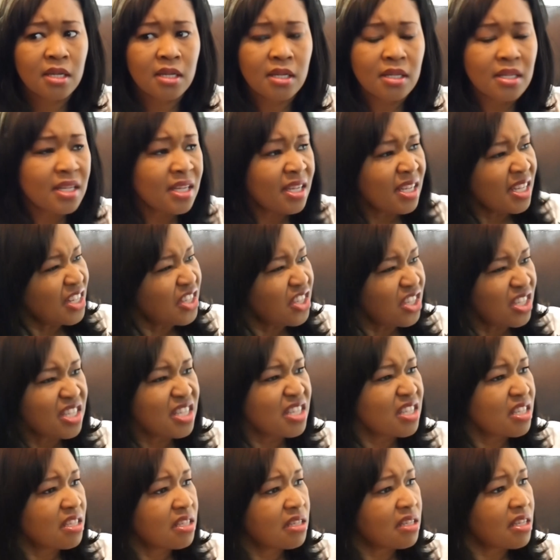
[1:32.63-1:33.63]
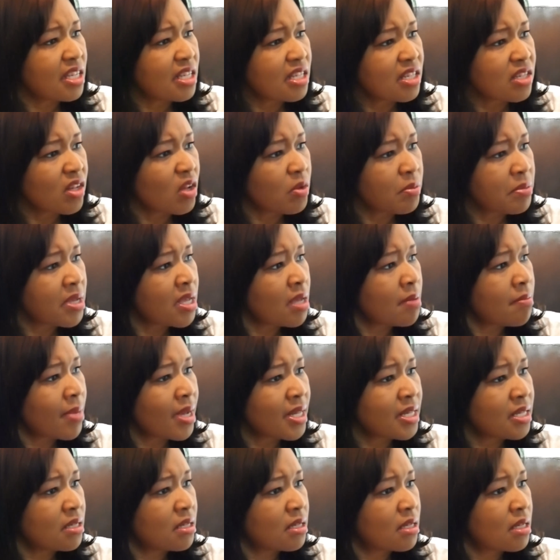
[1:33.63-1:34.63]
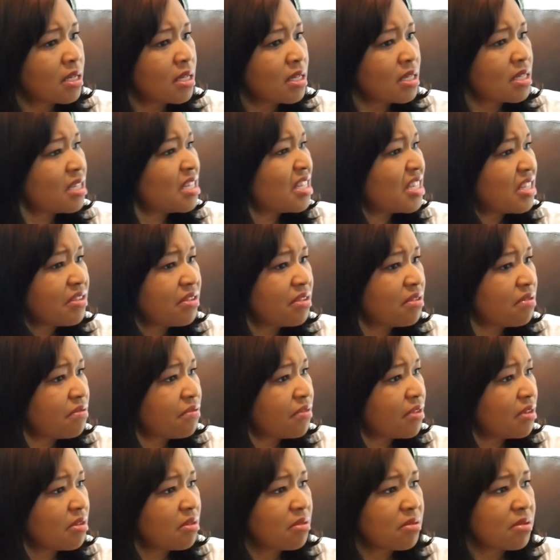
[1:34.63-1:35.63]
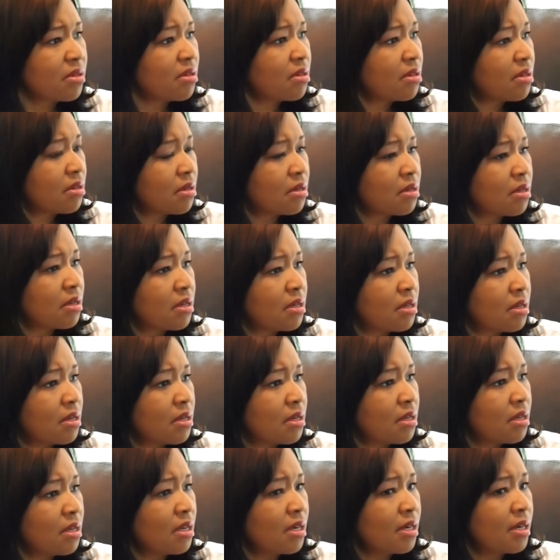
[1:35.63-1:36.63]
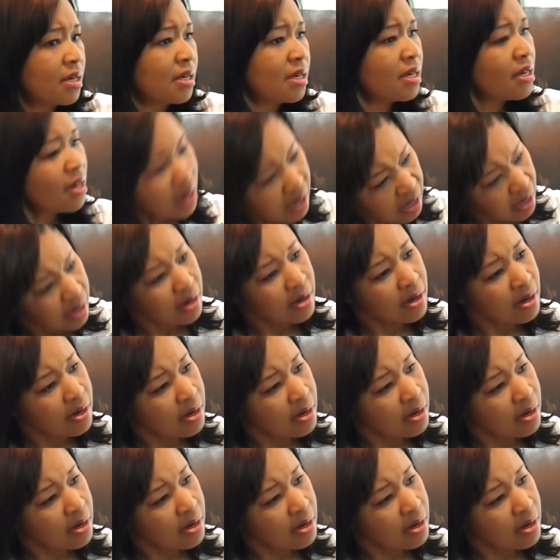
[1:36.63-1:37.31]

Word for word: did he just insult me at my sister's funeral? Huh.